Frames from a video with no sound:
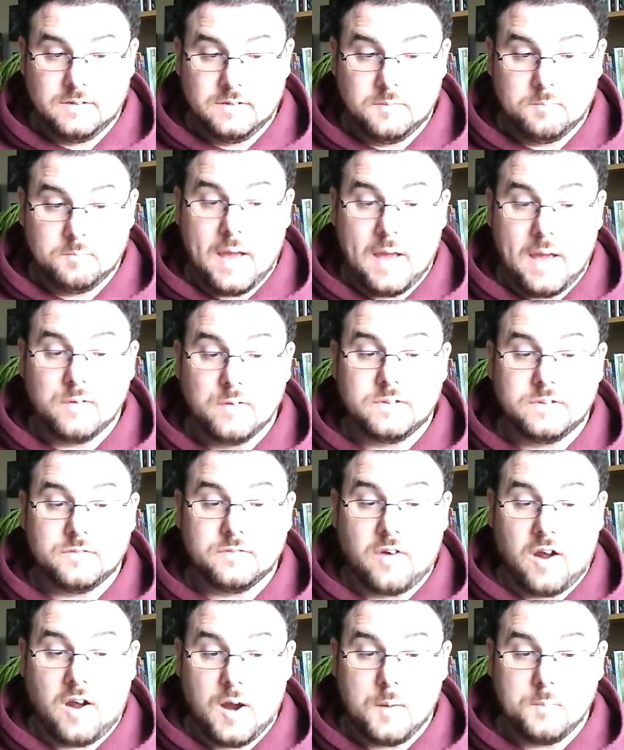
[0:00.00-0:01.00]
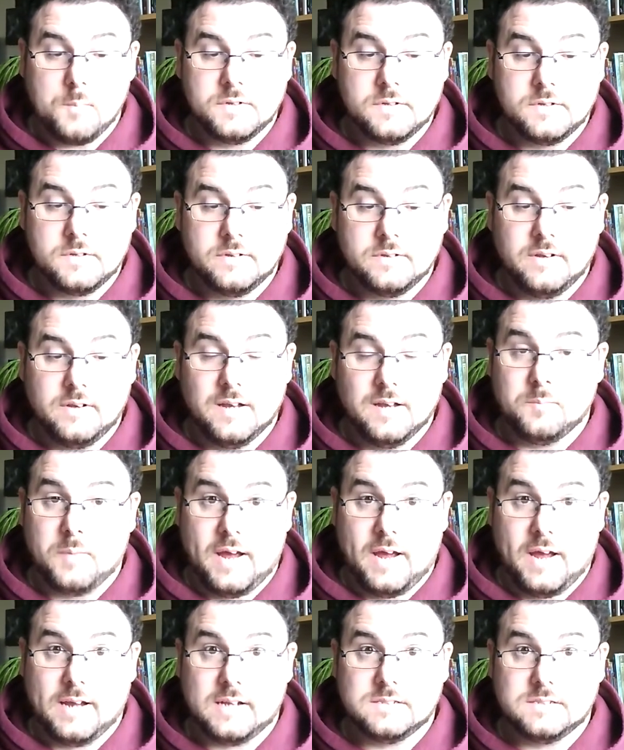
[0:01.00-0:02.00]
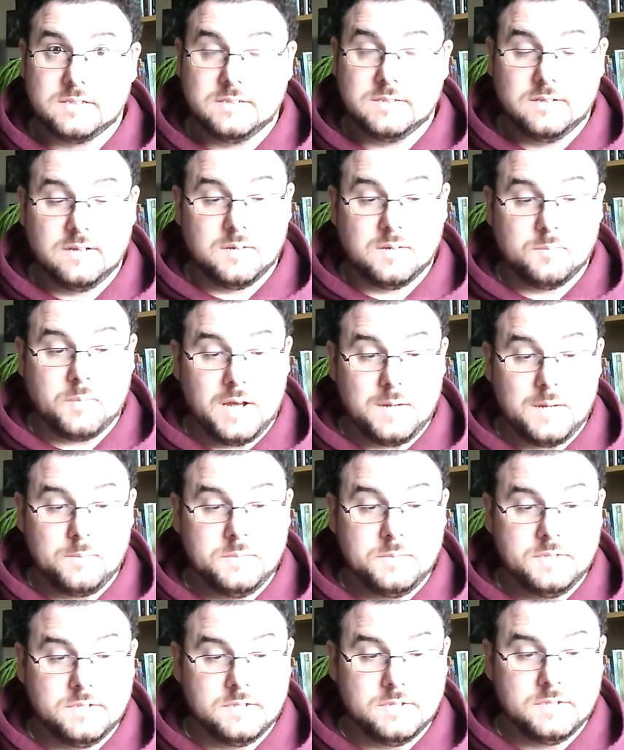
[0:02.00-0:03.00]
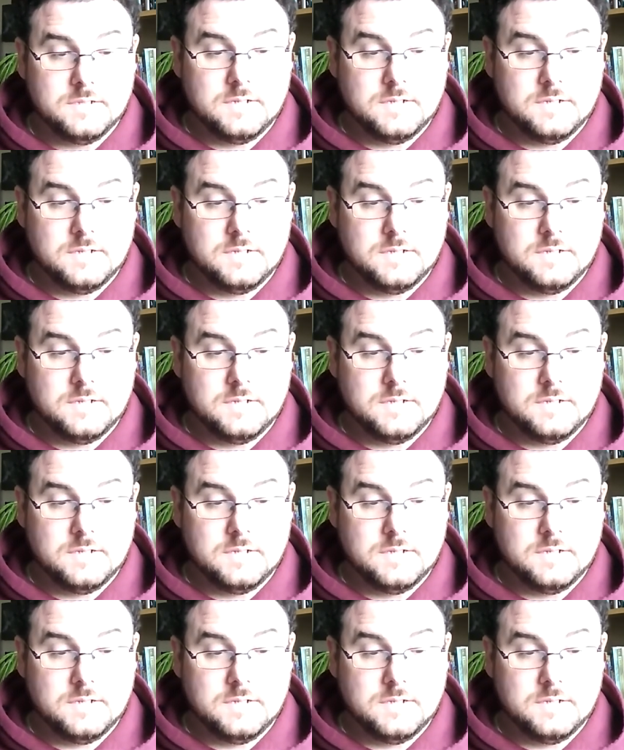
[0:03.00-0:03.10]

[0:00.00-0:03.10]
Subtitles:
mouths of harps and bags and pipes.